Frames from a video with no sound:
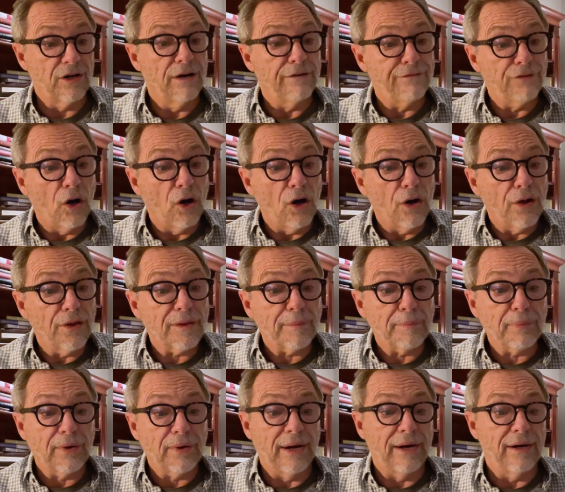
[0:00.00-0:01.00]
Of all the
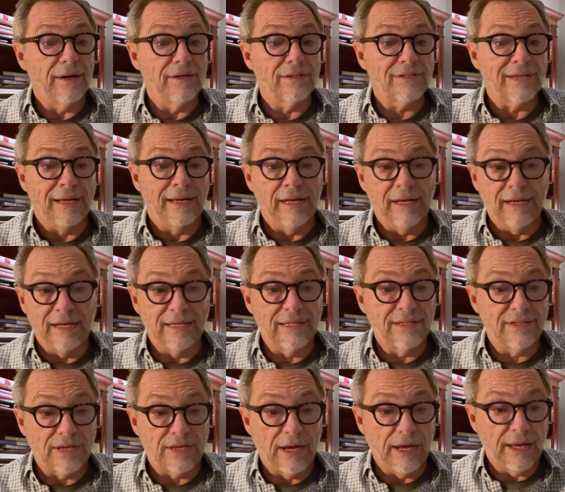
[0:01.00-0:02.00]
prayers
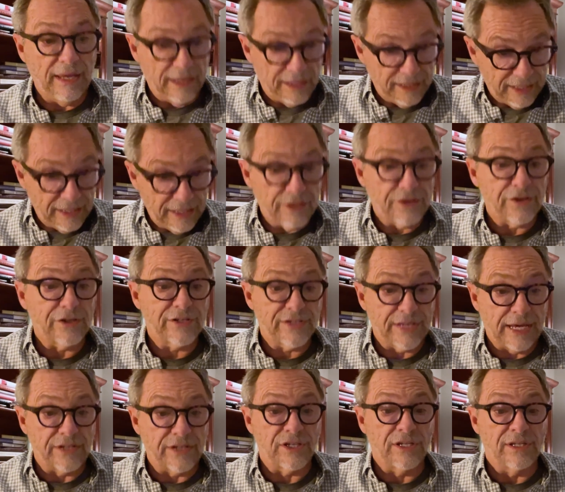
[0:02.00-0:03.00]
and
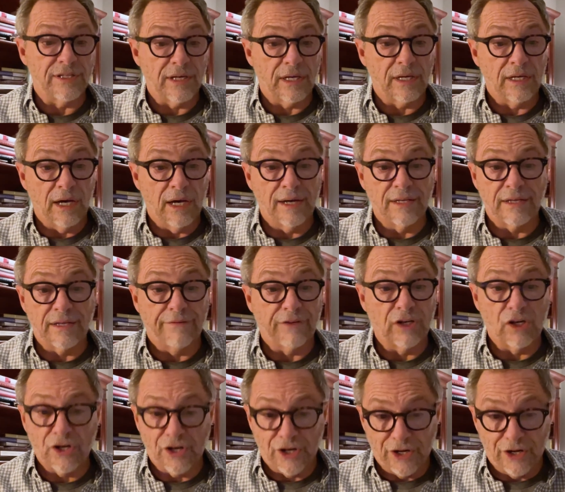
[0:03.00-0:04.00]
intercessions that God has ever
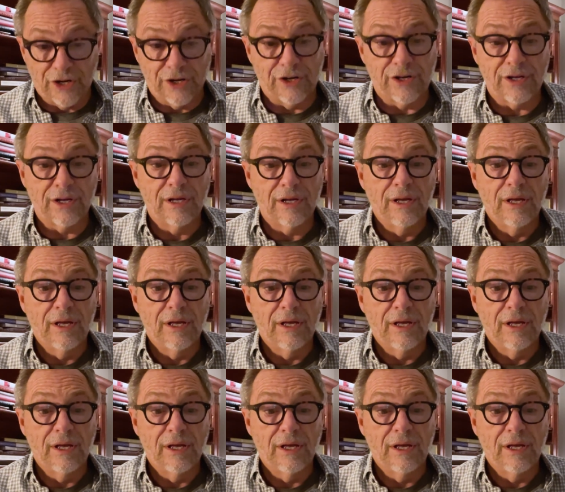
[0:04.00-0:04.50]
heard,